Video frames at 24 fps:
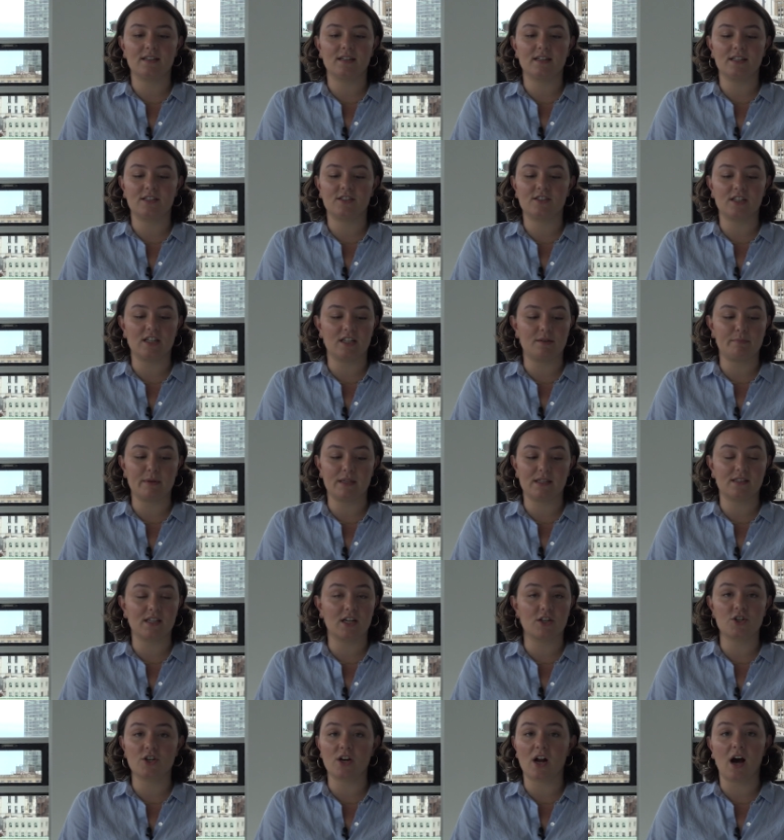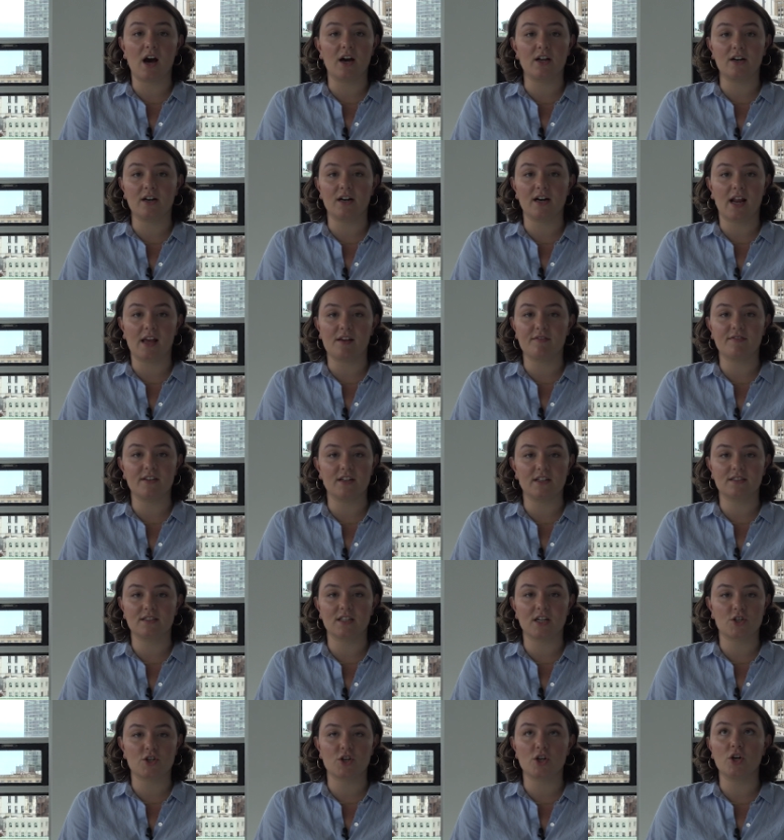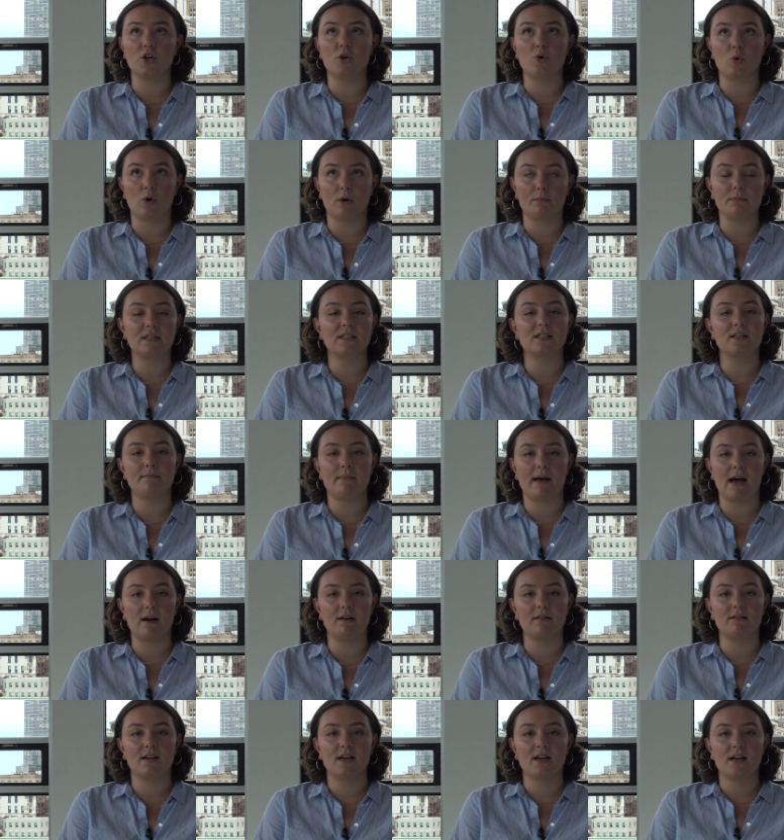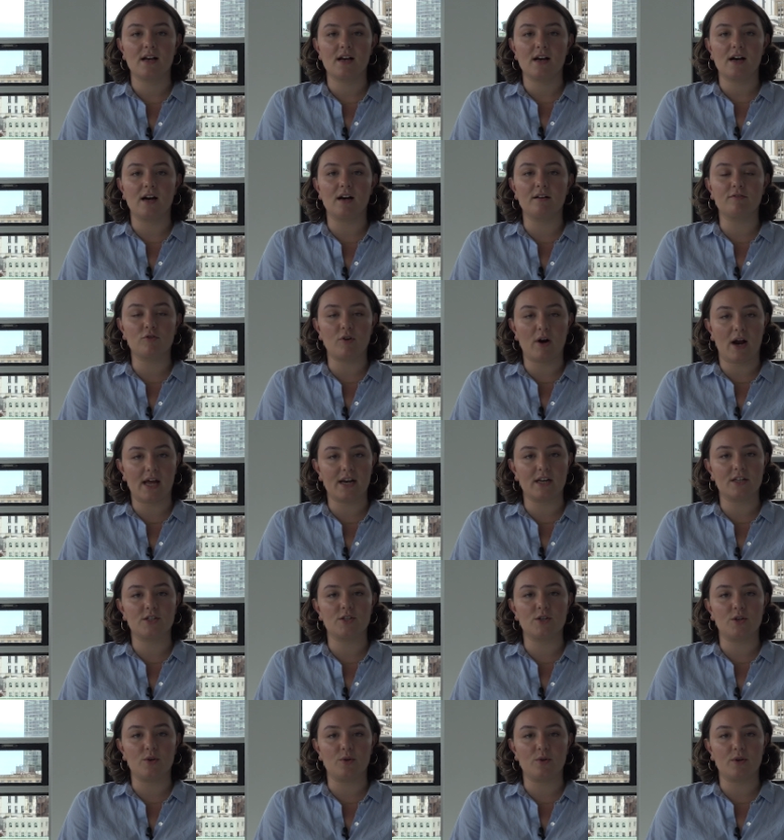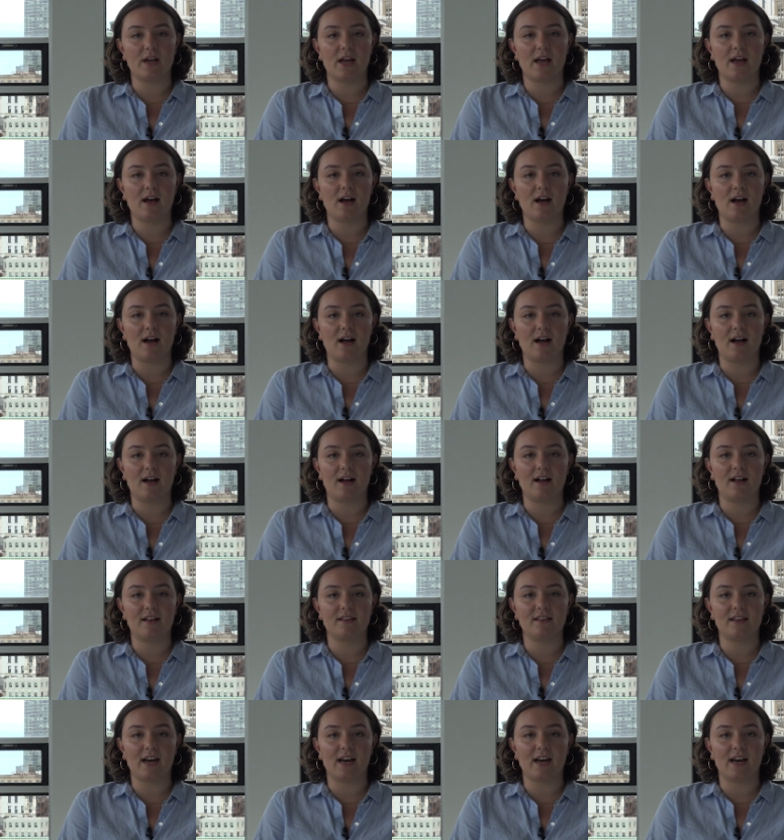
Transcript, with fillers: it's been such an honor and I feel such an enormous amount of gratitude uh,